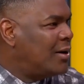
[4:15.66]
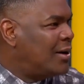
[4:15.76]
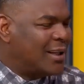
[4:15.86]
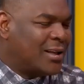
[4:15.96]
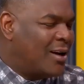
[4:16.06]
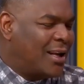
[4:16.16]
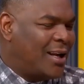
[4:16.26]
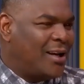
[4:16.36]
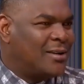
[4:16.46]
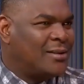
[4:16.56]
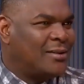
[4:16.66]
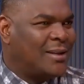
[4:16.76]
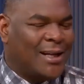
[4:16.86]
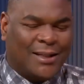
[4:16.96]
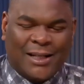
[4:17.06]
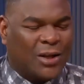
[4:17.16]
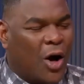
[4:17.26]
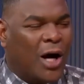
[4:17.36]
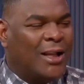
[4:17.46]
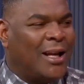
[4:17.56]
That's all that is. That that's
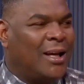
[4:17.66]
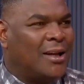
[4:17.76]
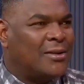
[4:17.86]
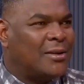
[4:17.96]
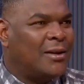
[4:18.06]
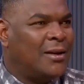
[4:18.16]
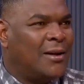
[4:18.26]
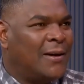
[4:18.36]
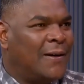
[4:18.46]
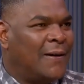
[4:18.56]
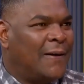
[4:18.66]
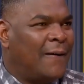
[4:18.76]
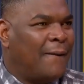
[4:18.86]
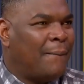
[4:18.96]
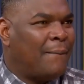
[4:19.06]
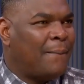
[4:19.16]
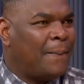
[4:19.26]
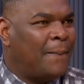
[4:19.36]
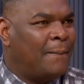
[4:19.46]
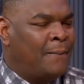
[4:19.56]
all that is. They gotta and get, they gotta to get your
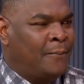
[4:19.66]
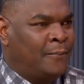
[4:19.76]
point,